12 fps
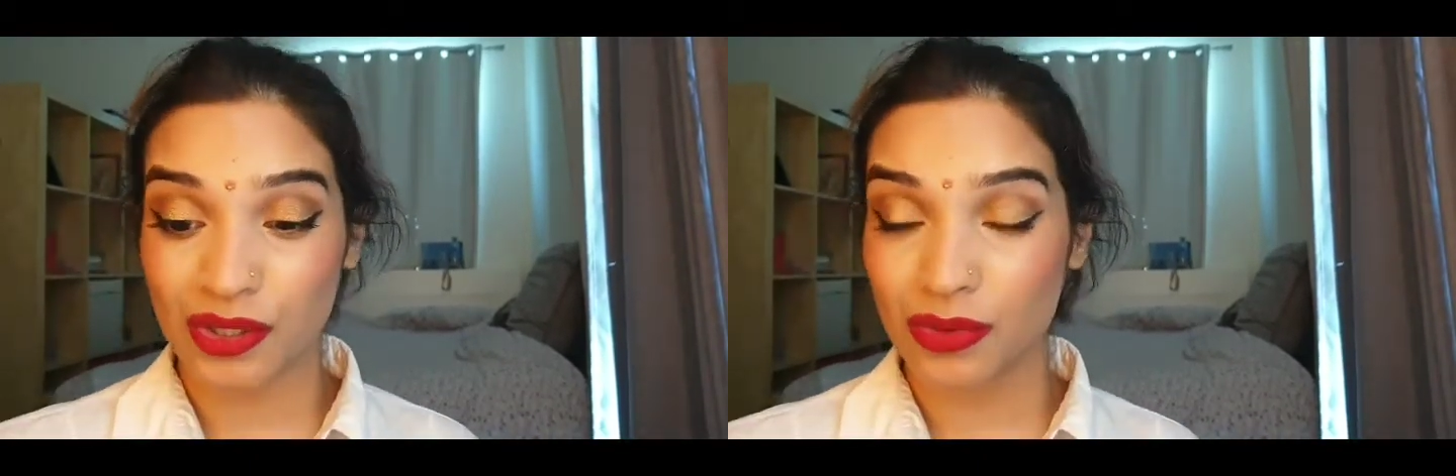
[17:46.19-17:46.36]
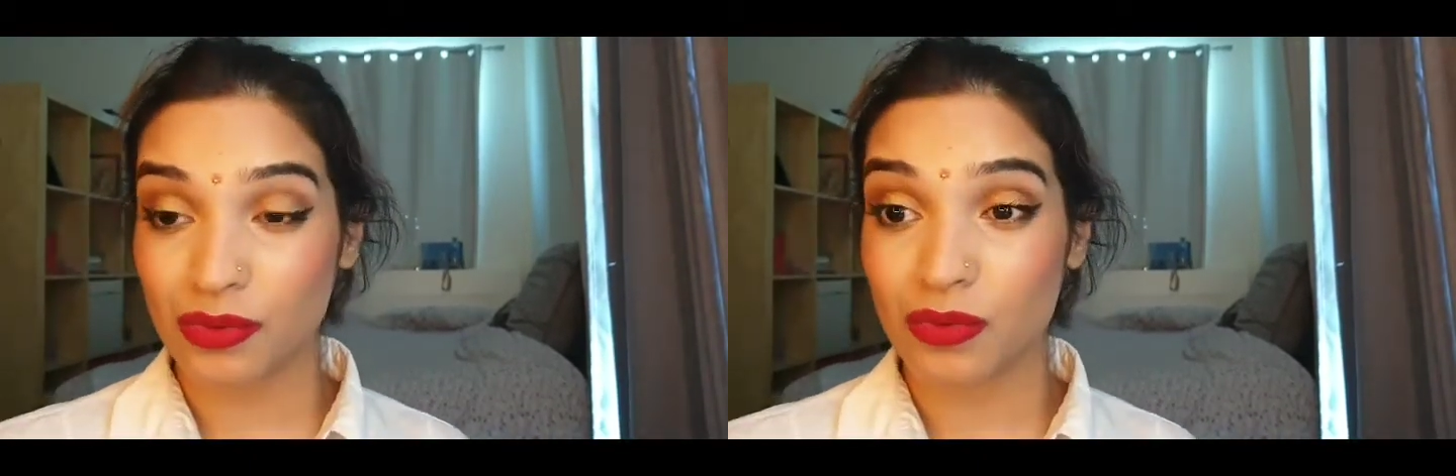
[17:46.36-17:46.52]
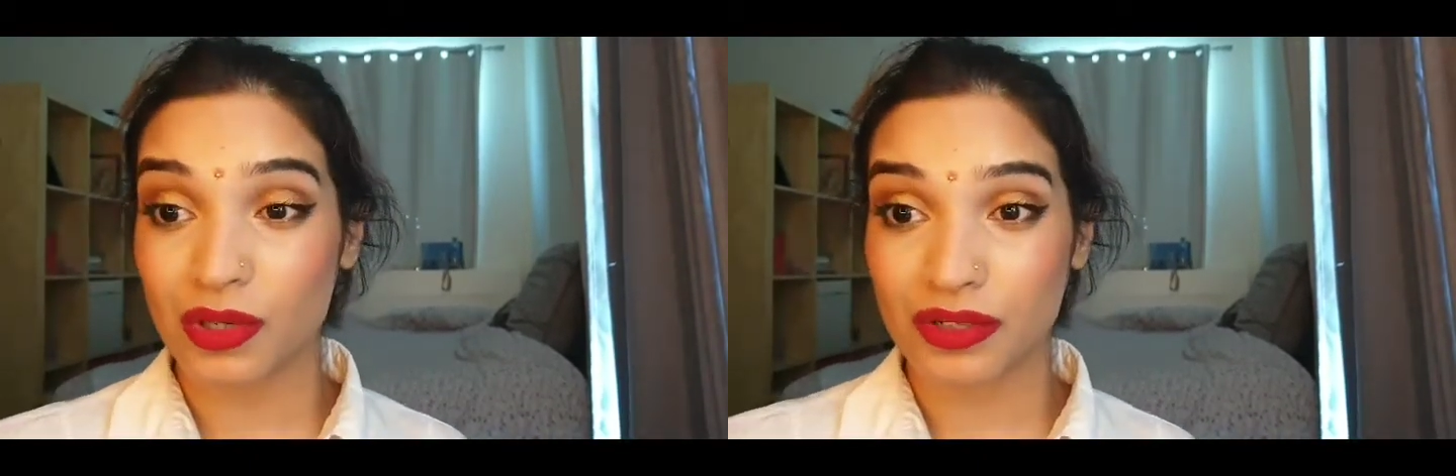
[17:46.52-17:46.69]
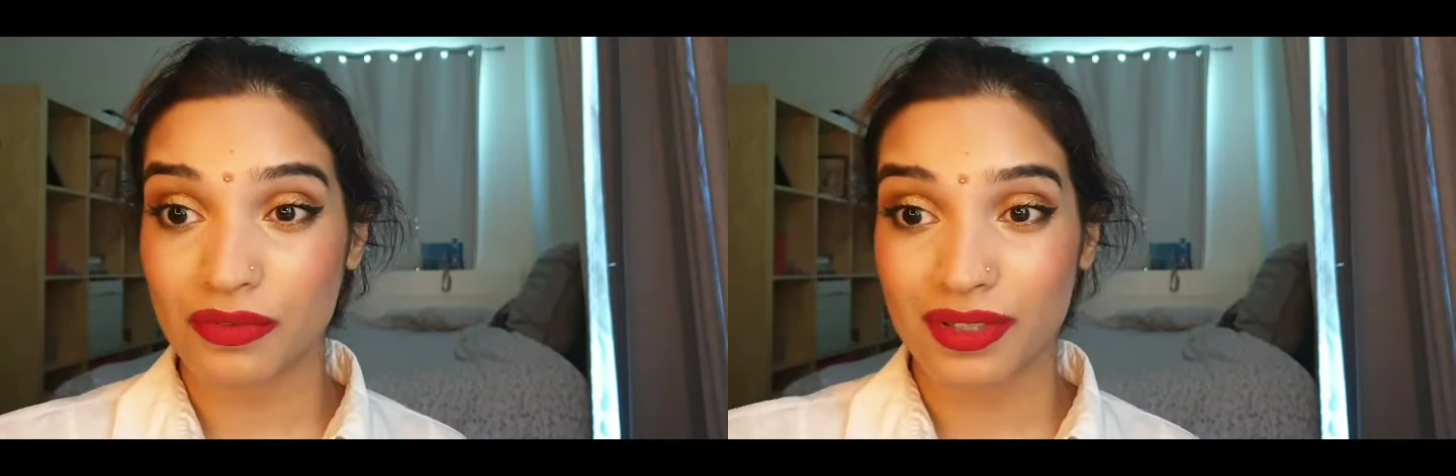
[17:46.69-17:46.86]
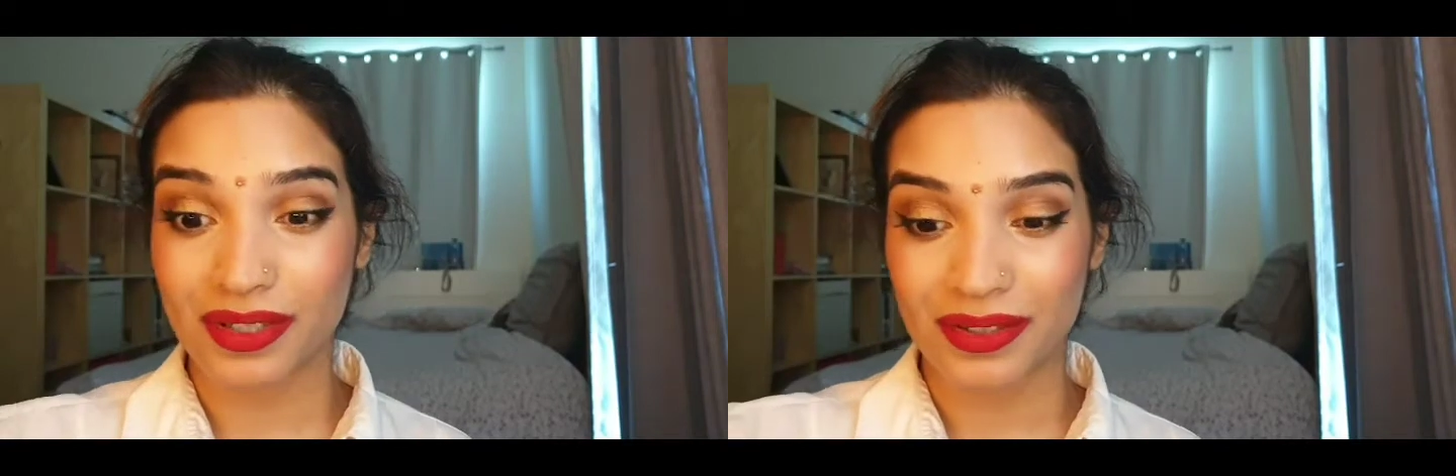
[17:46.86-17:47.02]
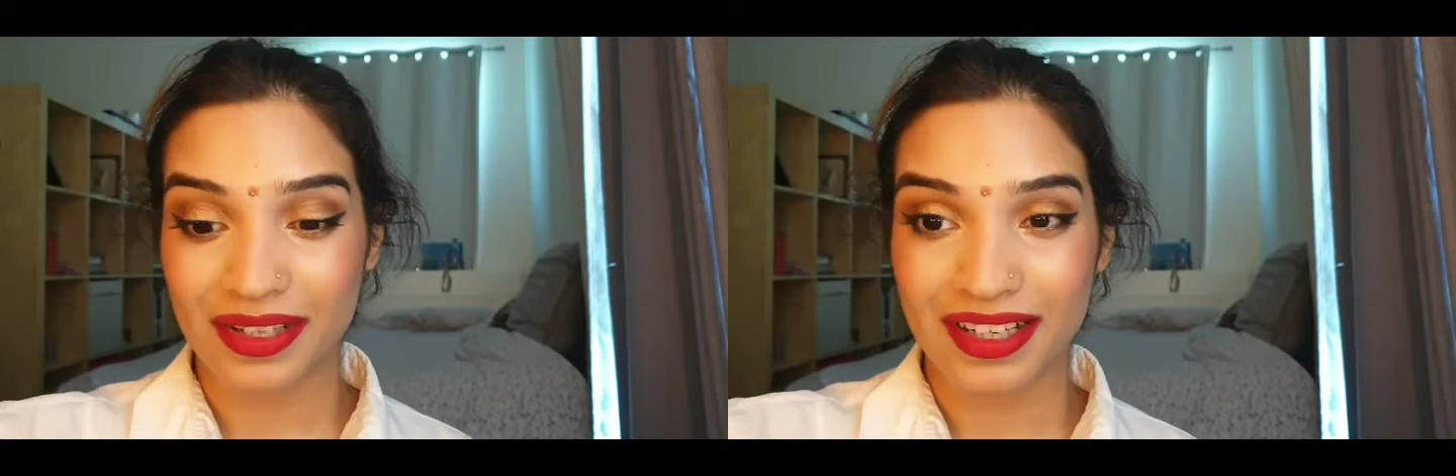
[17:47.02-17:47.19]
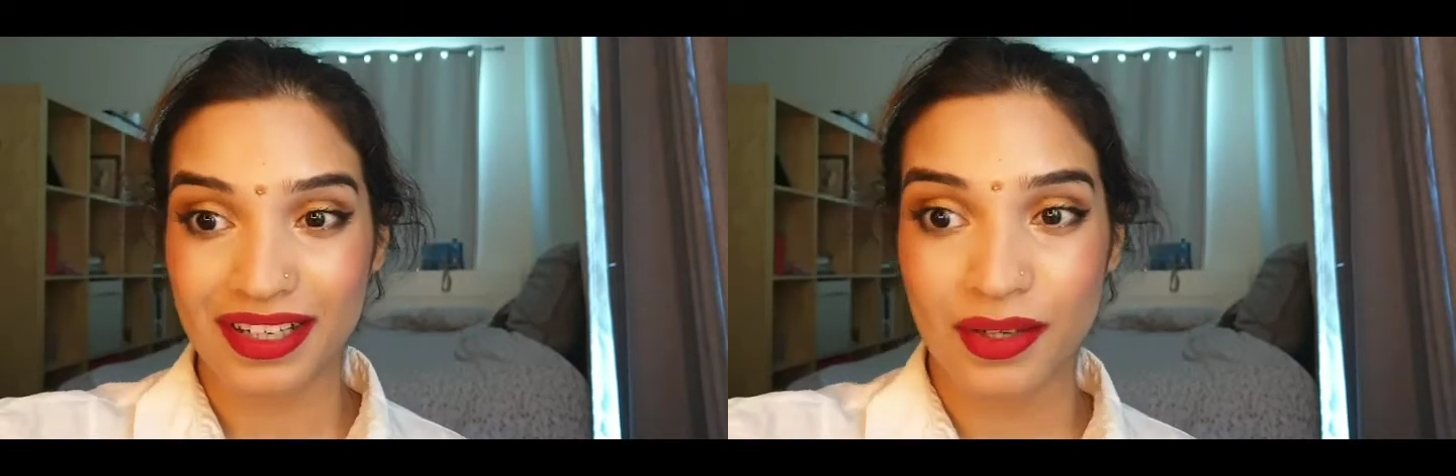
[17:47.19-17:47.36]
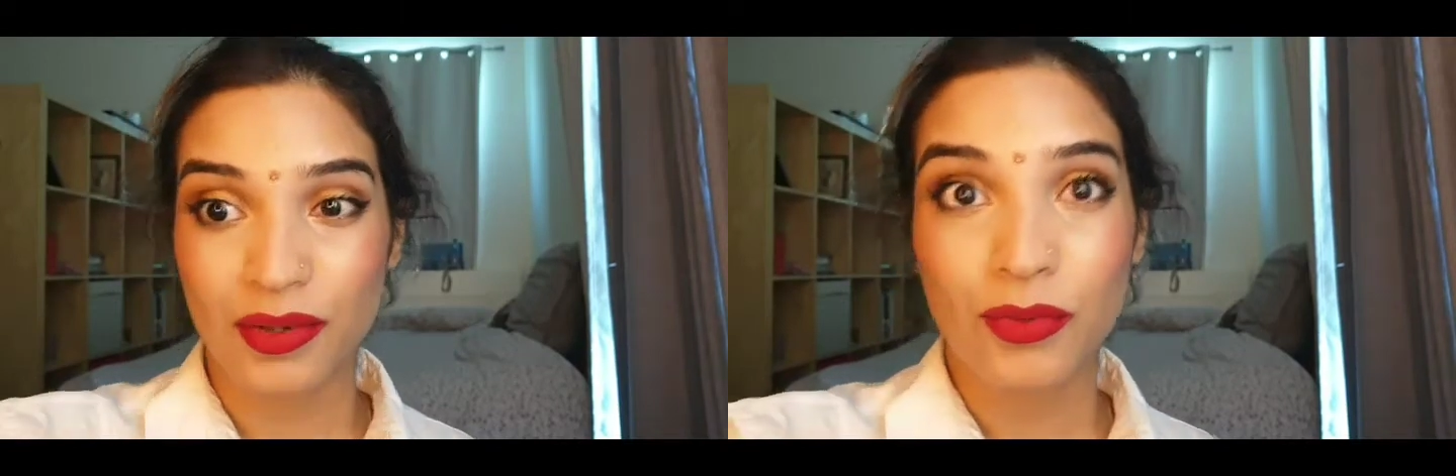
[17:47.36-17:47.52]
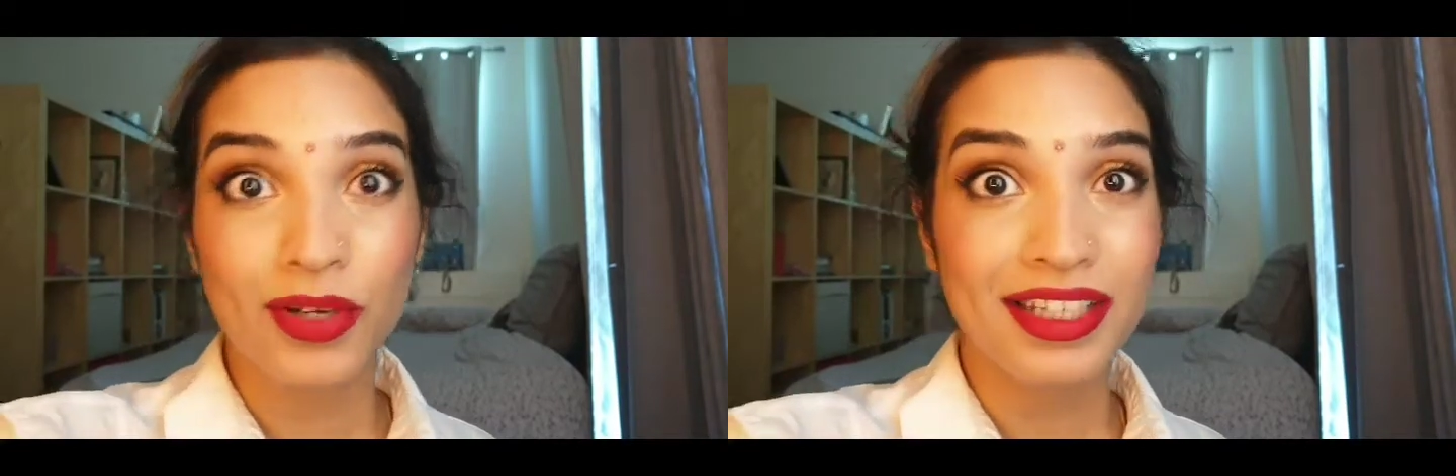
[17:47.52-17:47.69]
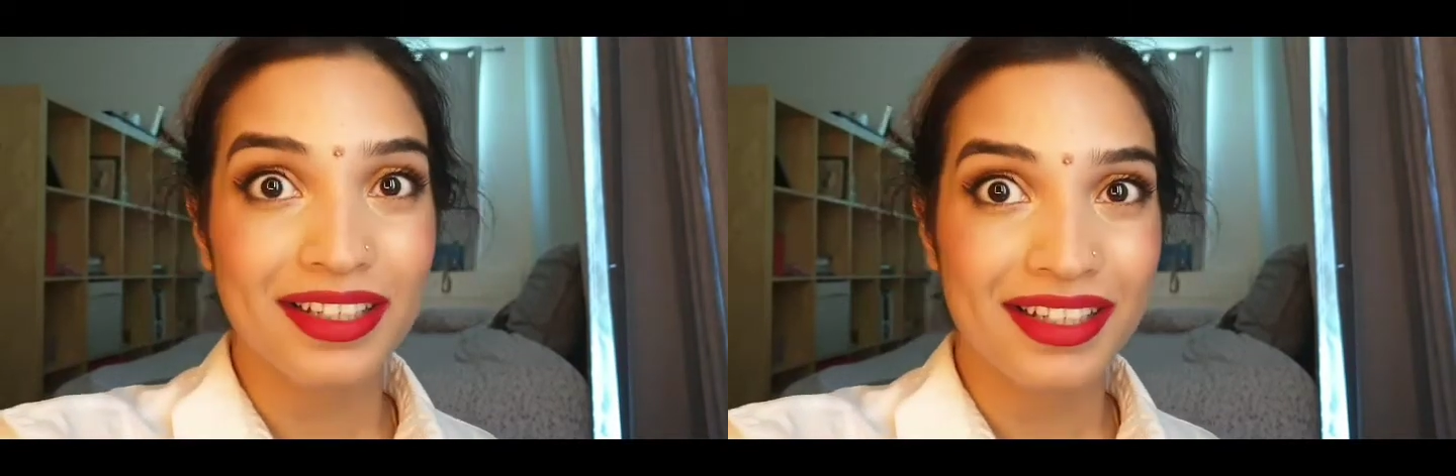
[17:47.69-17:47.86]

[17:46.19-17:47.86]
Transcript: show you what it would look like